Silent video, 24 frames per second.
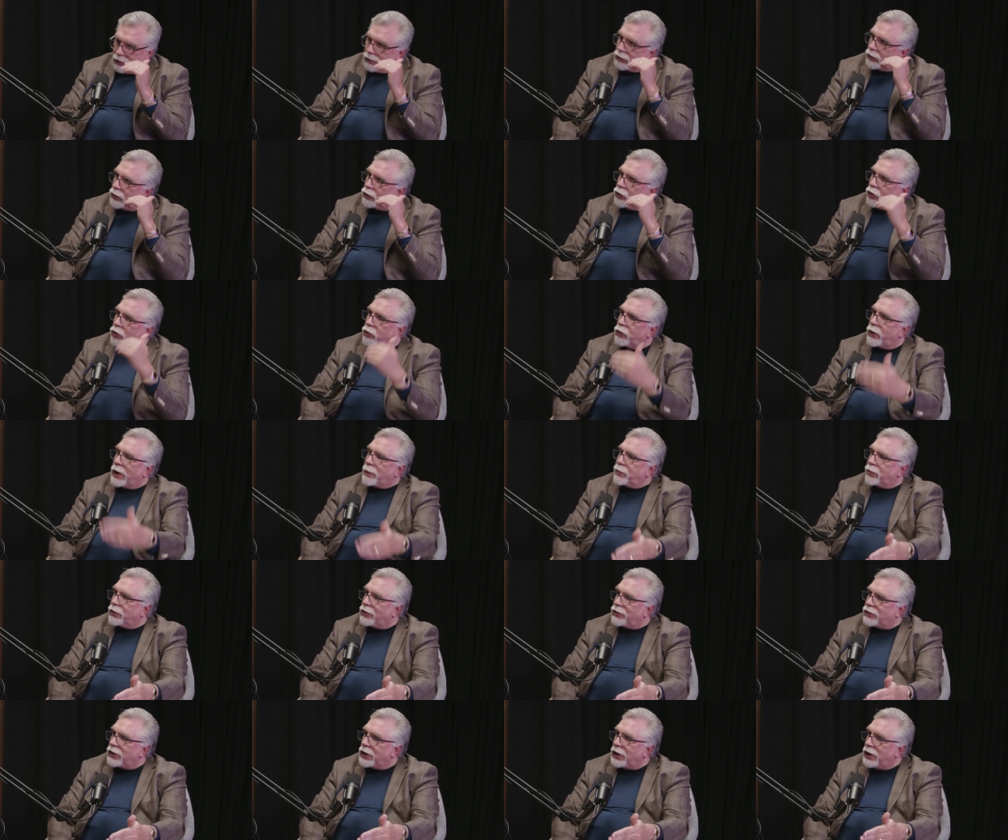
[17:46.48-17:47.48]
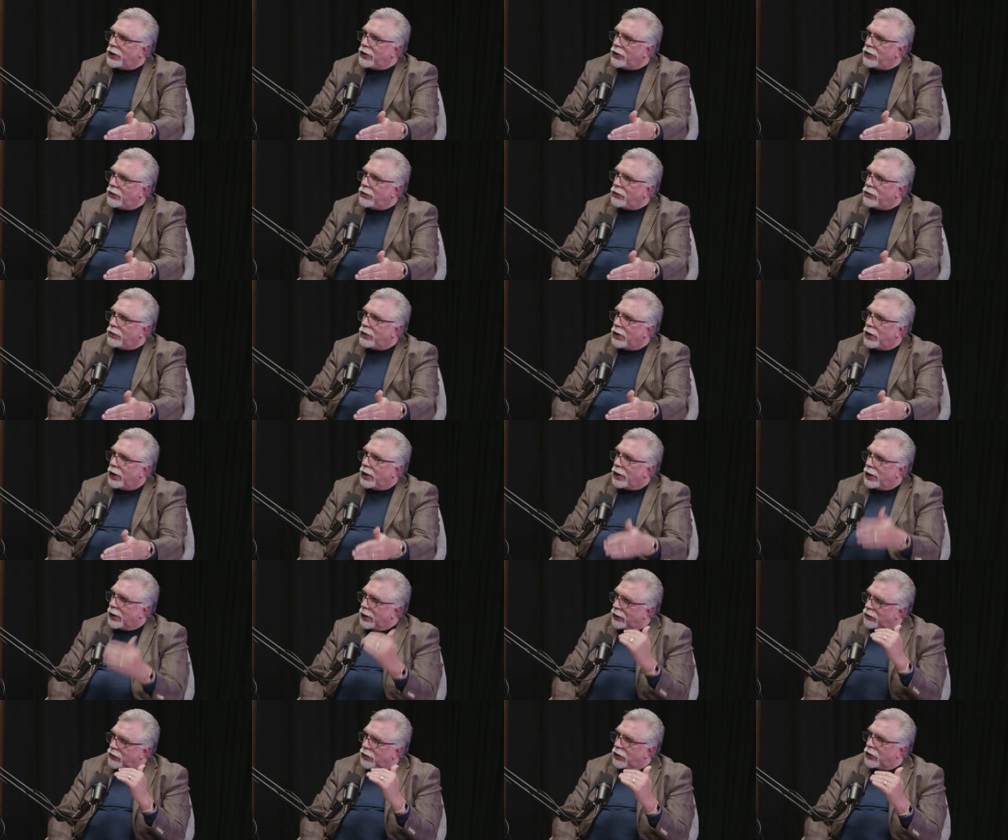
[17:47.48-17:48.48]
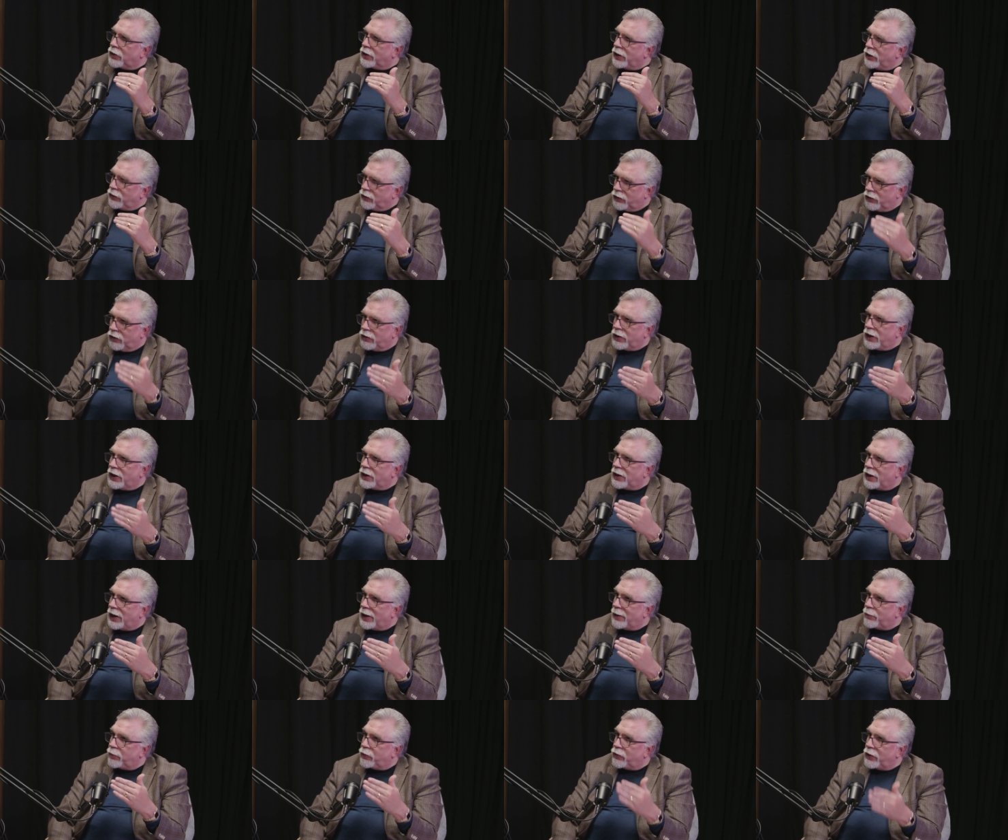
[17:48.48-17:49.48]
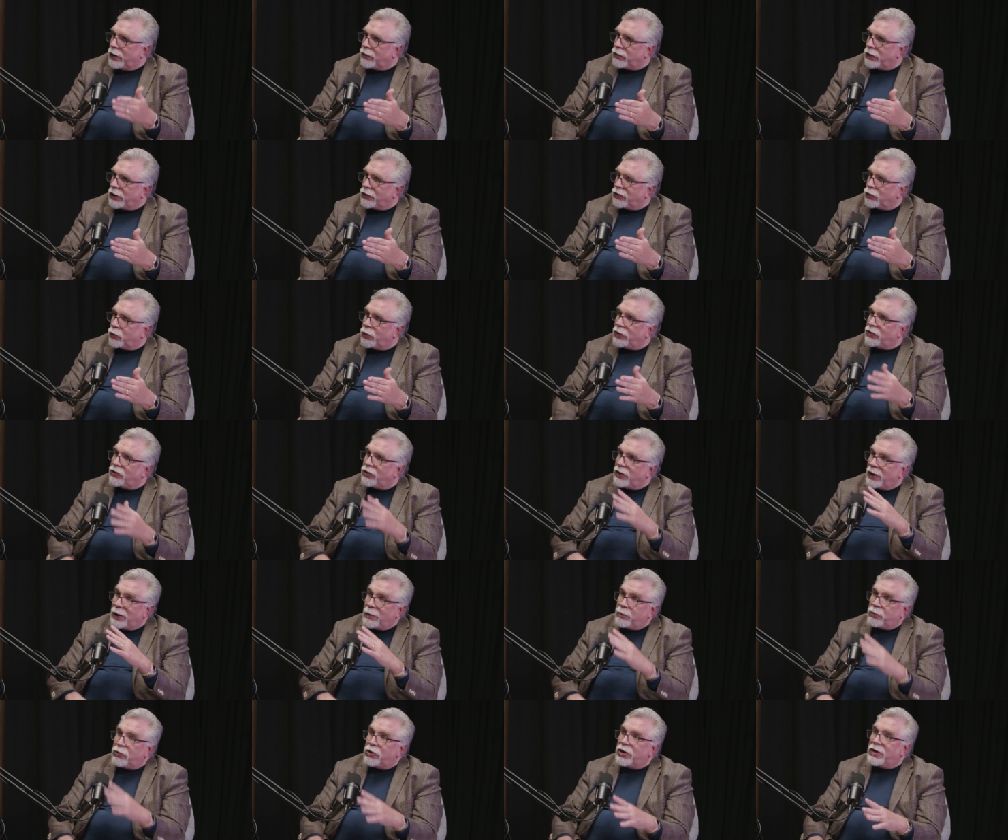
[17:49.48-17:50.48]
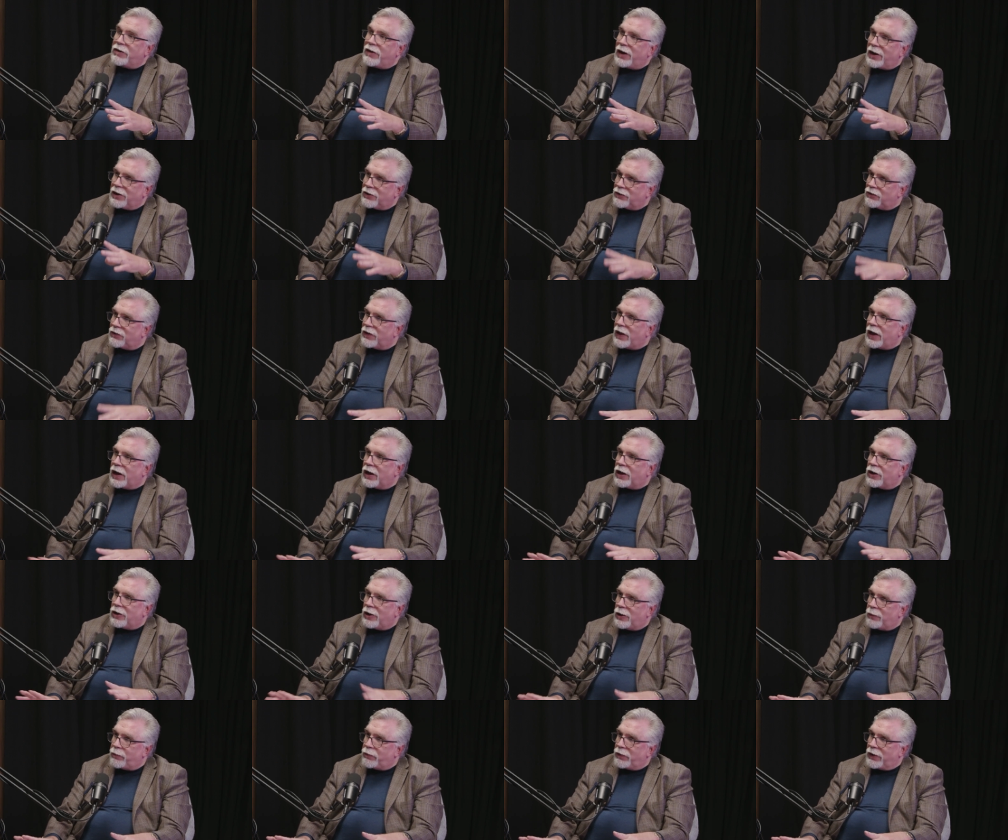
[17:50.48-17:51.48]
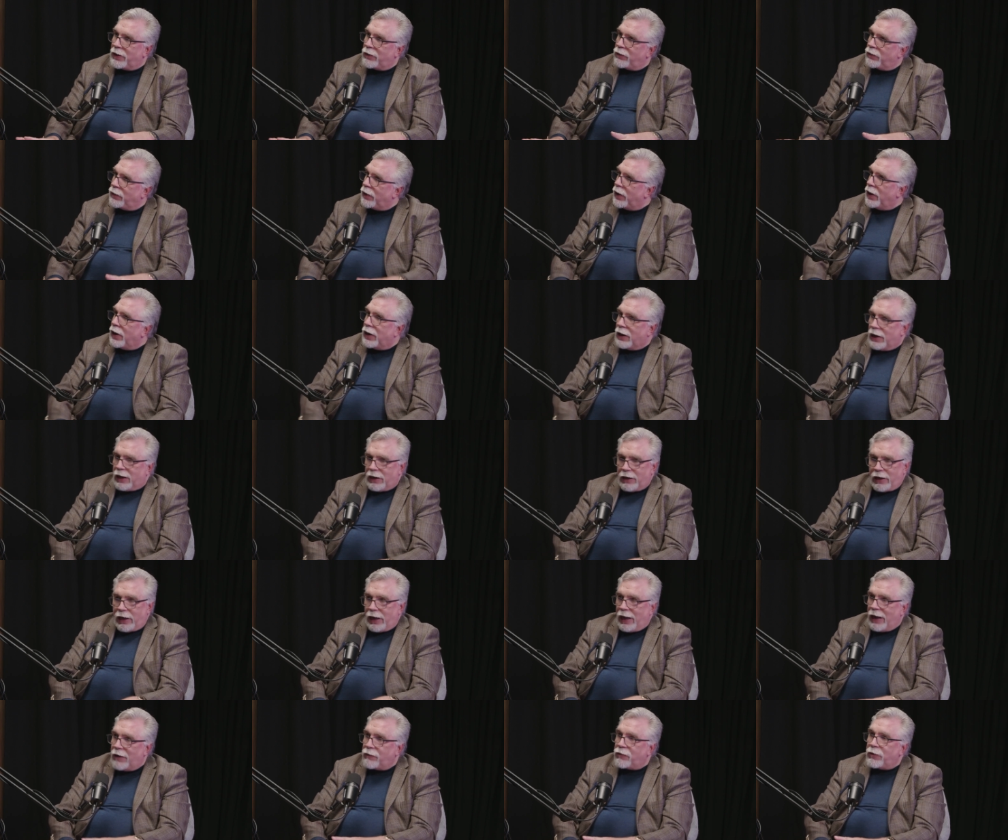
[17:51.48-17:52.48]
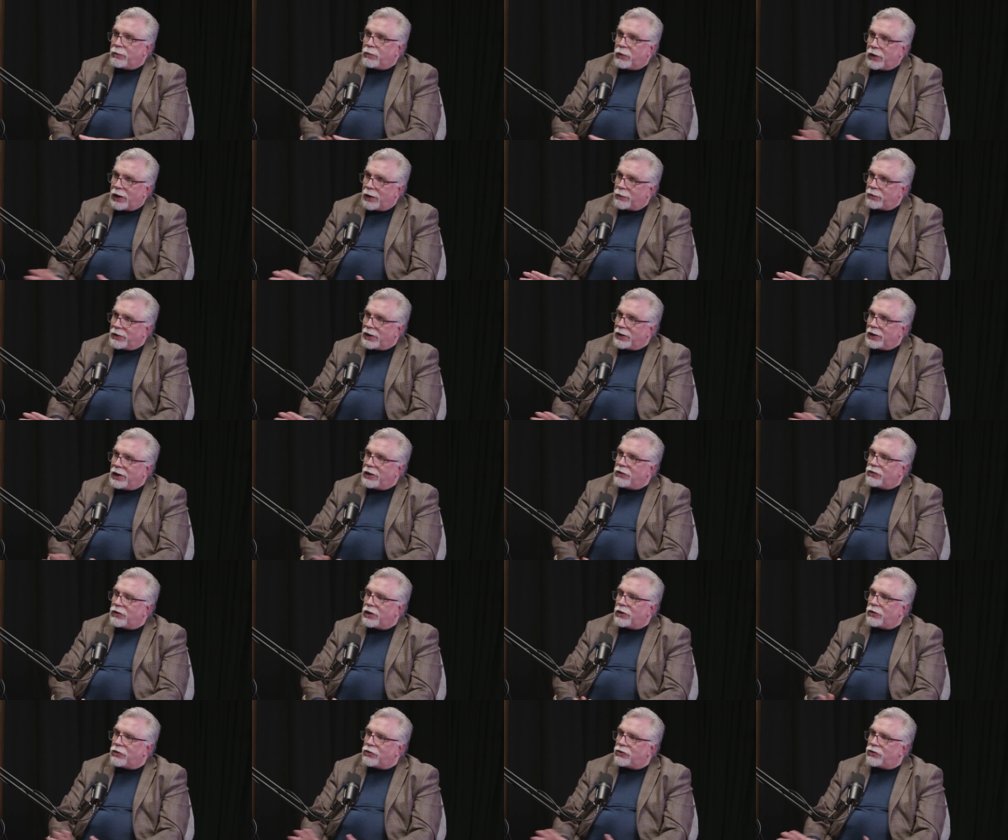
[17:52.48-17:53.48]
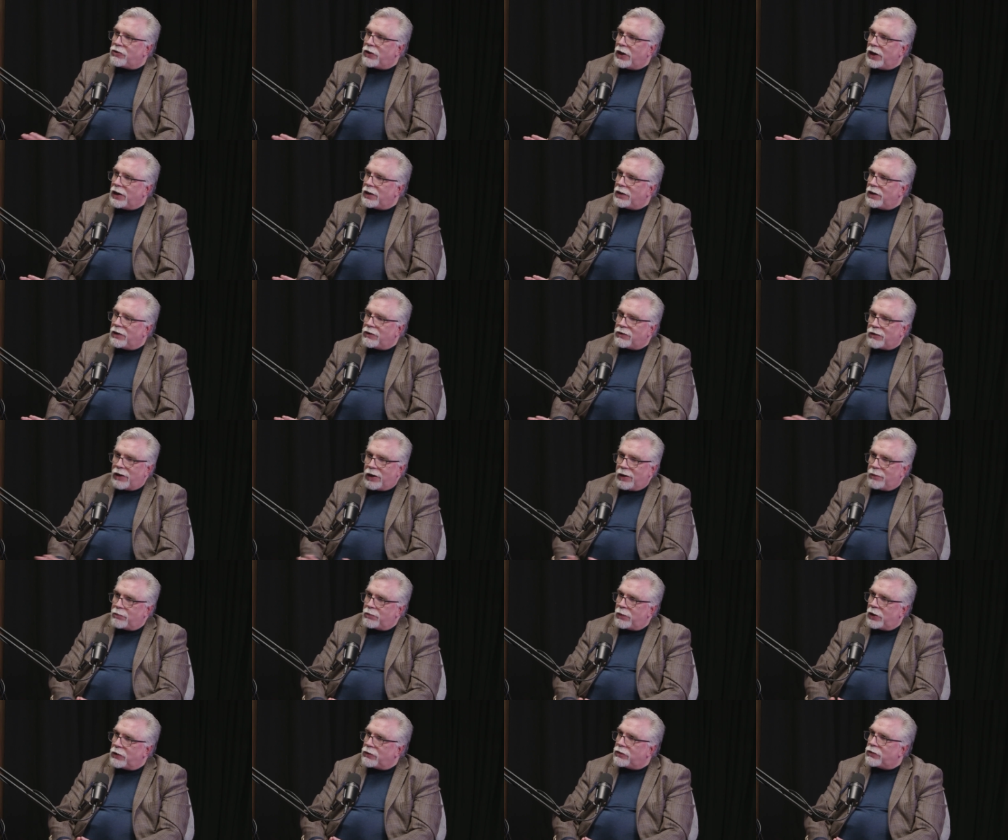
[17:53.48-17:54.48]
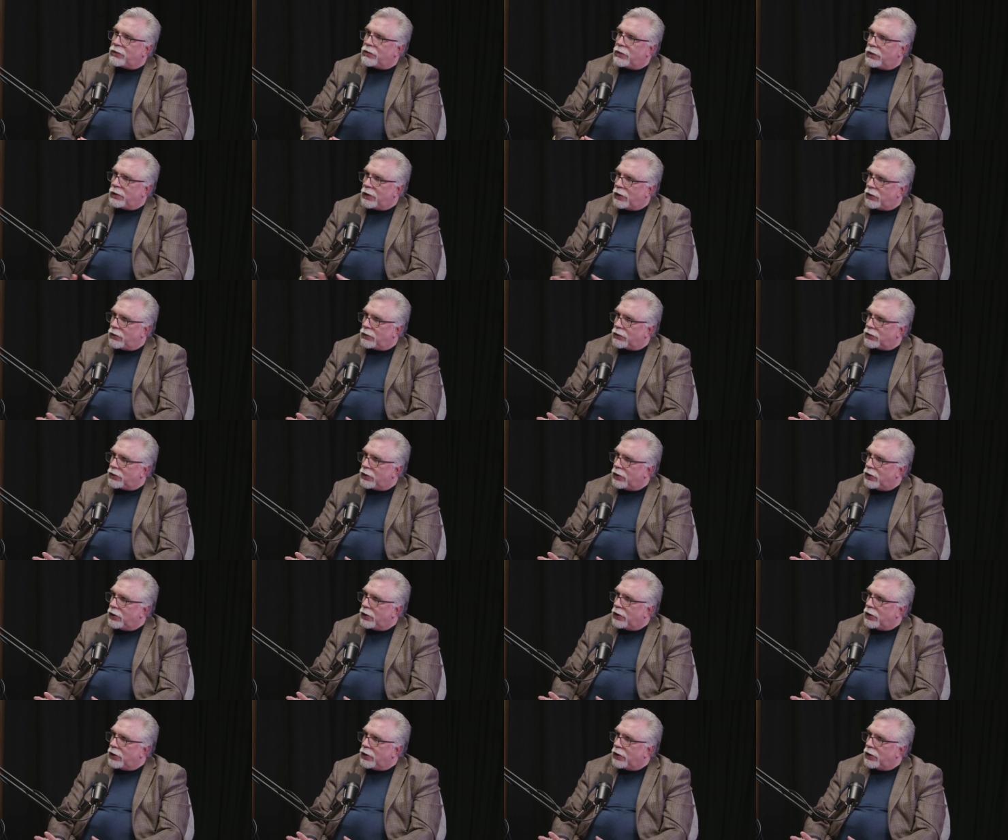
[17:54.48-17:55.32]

we're representing you. It's called the attorney-client privilege, which then protects that company. And every company needs to understand this, and most don't. So